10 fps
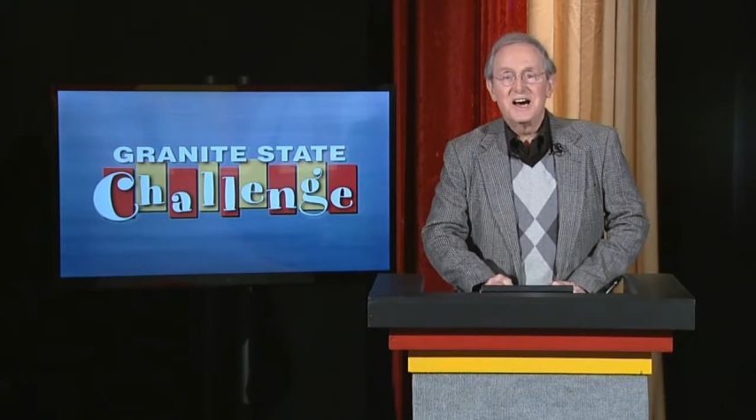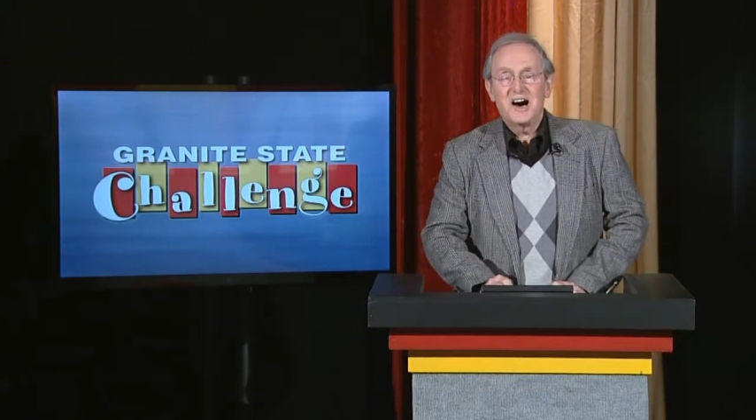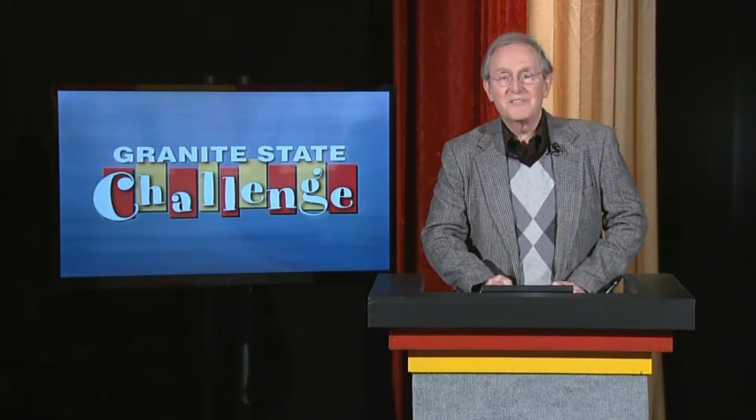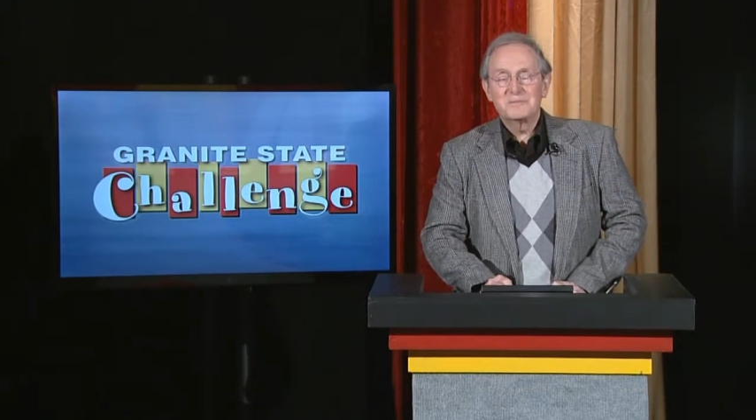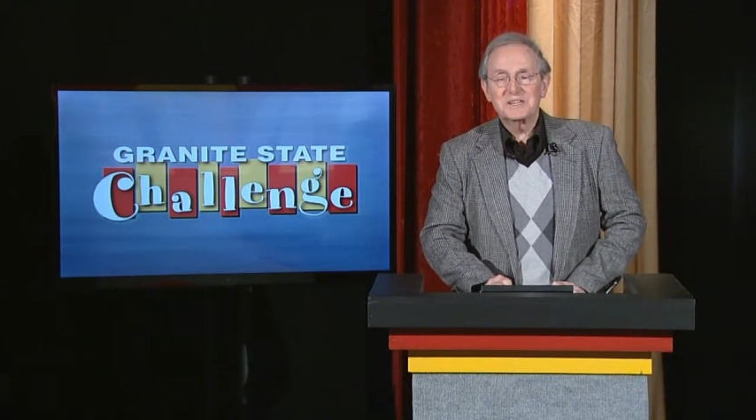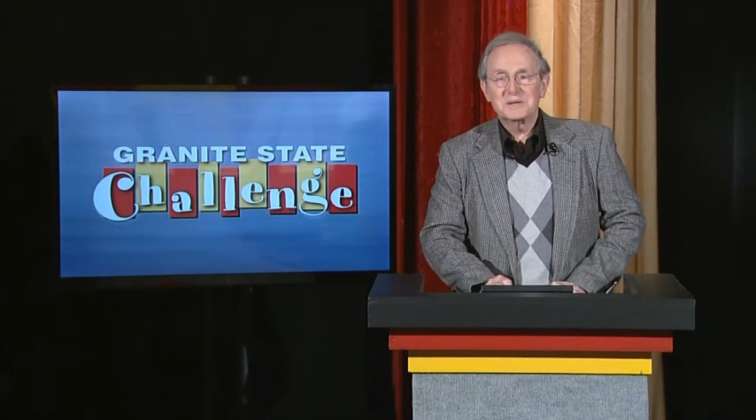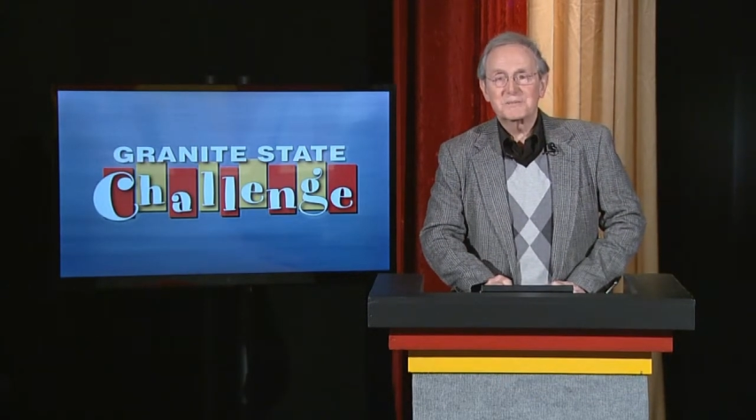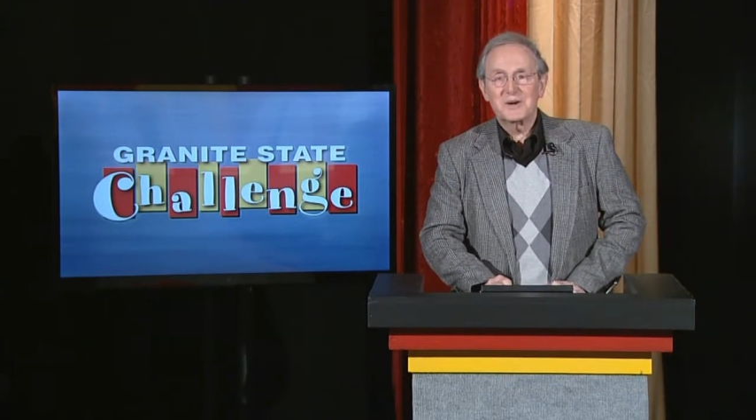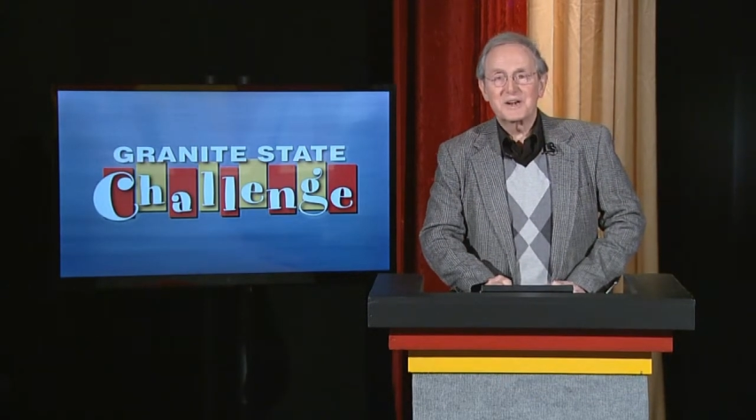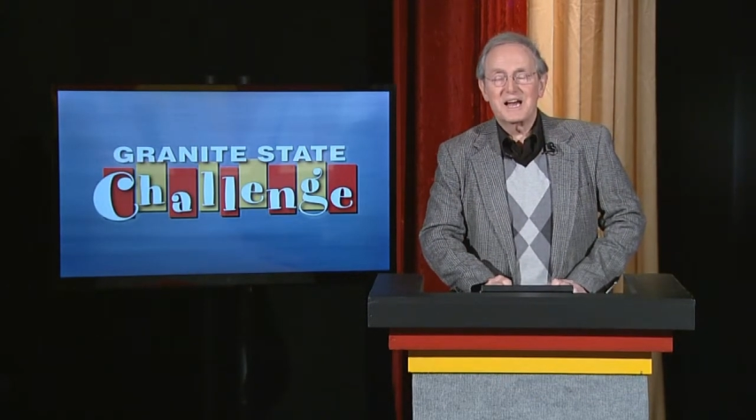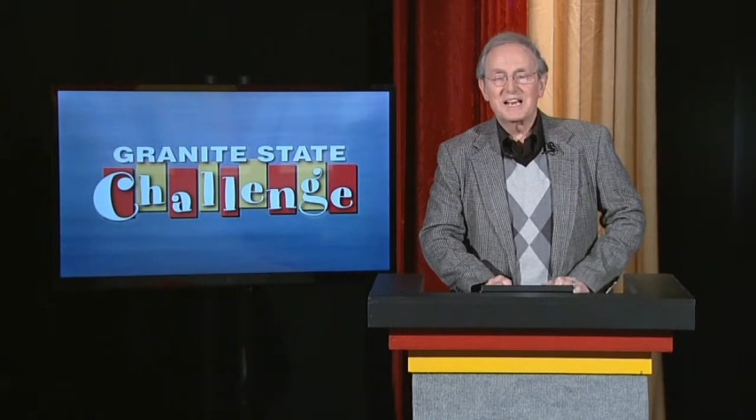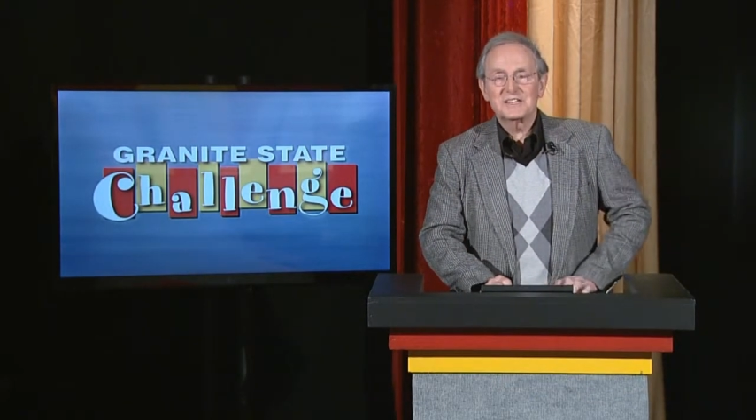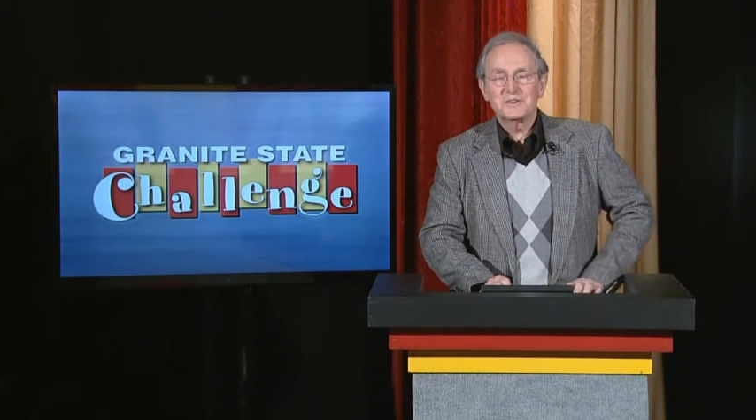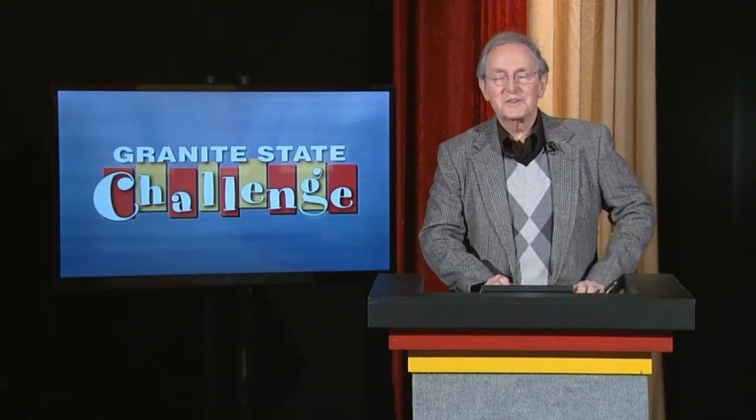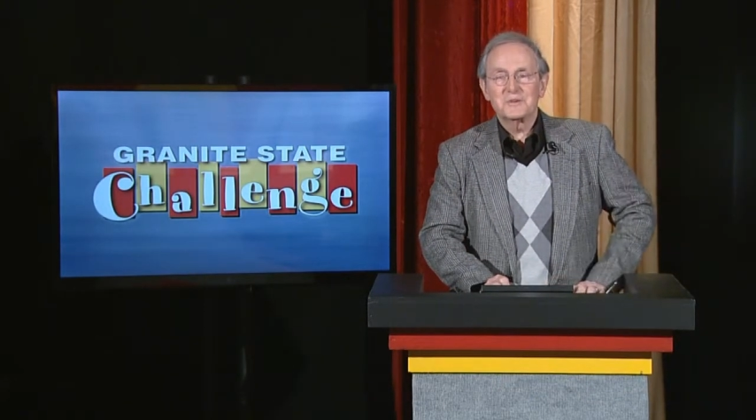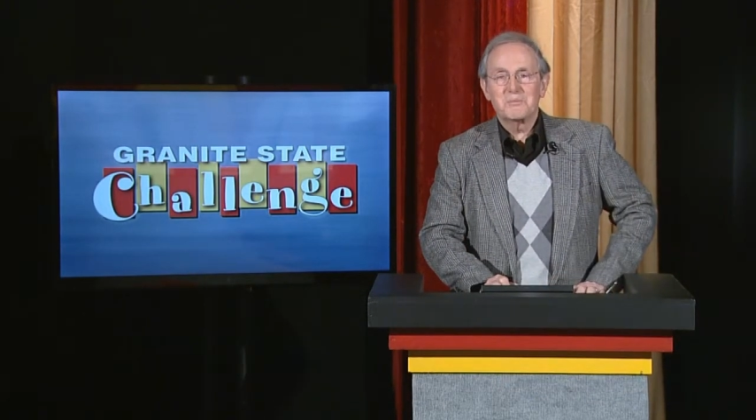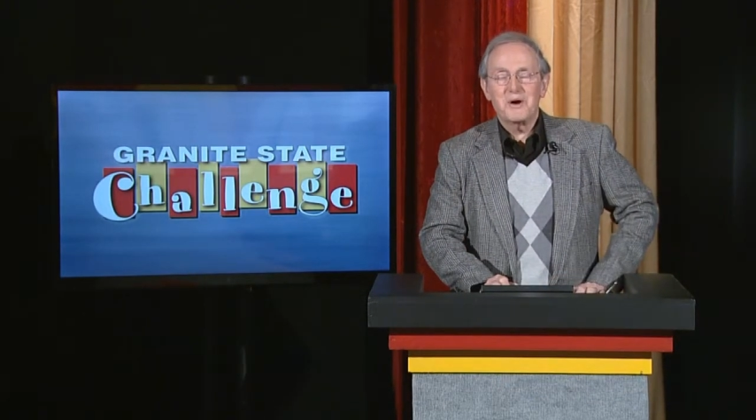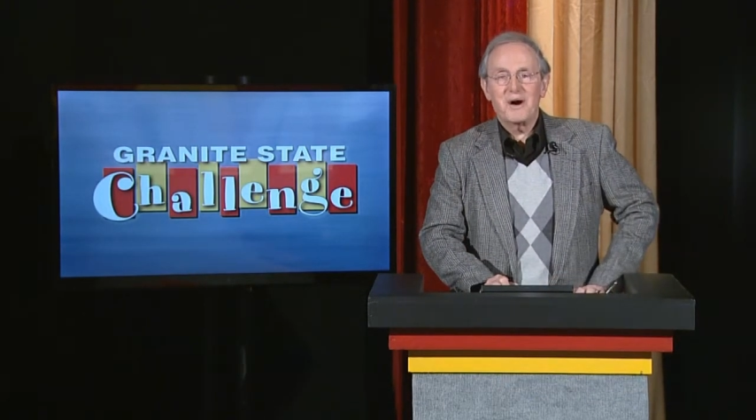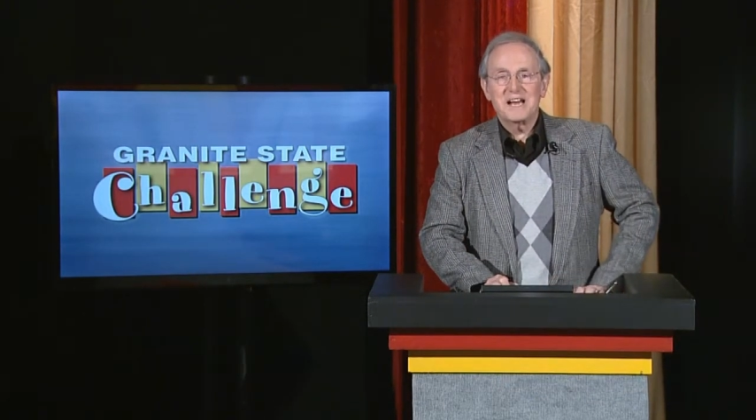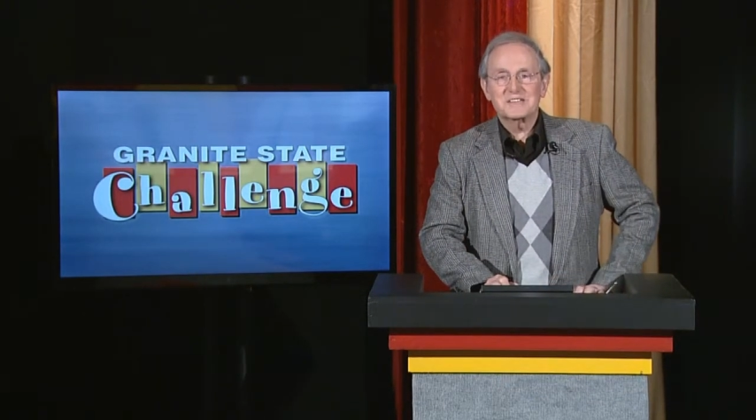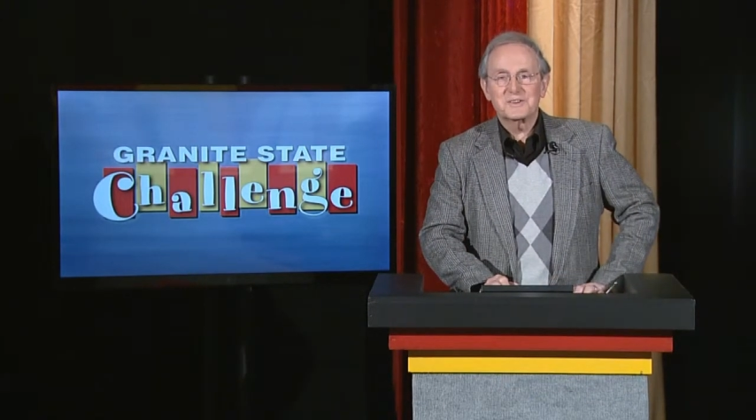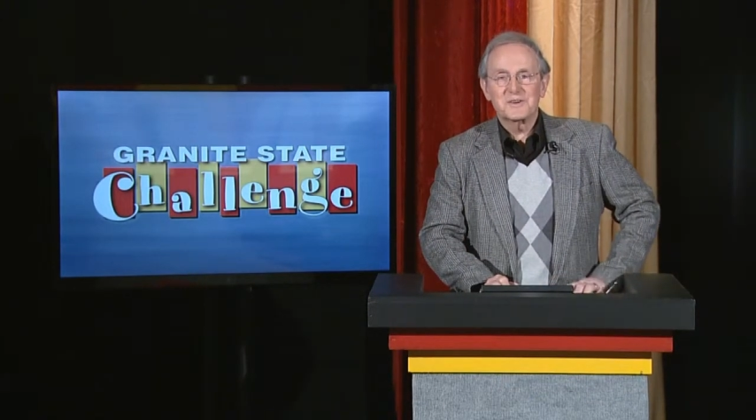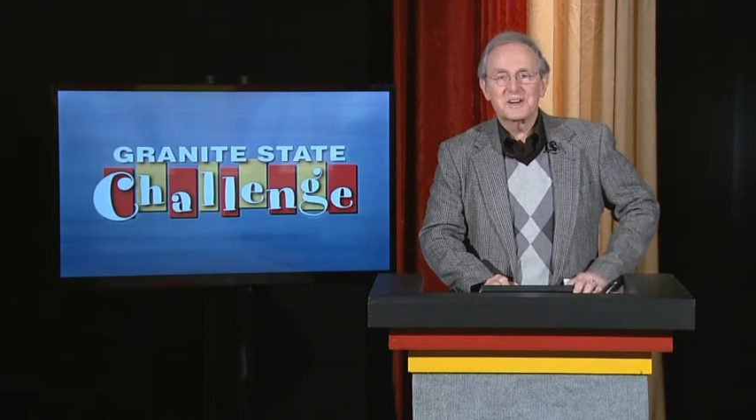of Bishop Guertin High School, to Bow High School.